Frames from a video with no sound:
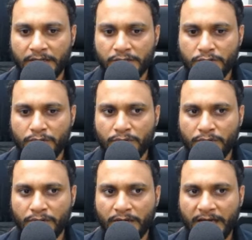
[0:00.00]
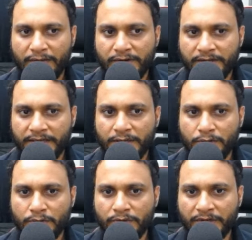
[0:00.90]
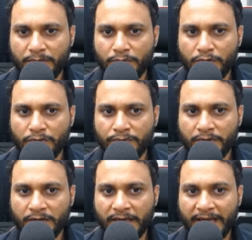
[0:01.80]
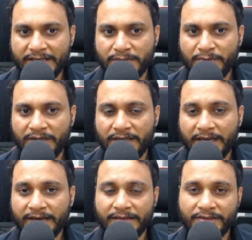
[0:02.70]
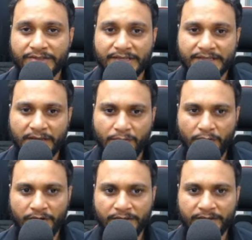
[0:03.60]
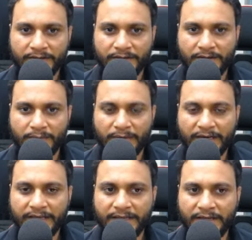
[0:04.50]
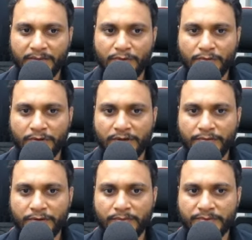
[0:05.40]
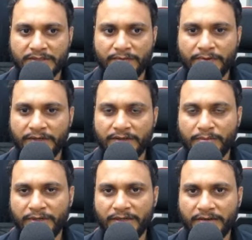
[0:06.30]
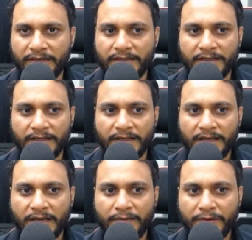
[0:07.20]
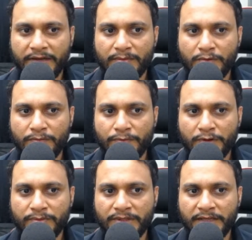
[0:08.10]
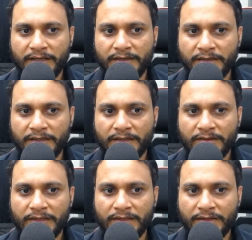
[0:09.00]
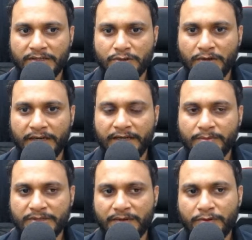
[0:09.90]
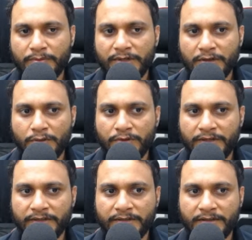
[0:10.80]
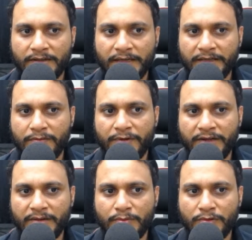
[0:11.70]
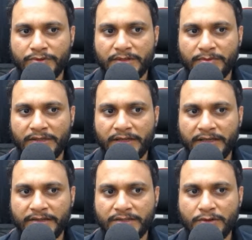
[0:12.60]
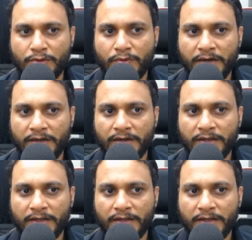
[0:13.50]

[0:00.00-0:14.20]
So I will try to remove as many characters as I want, but I can remove only from somewhere in the middle, right? If I remove from the end, then rest all items have to be included. Like if I remove something like 0, 1,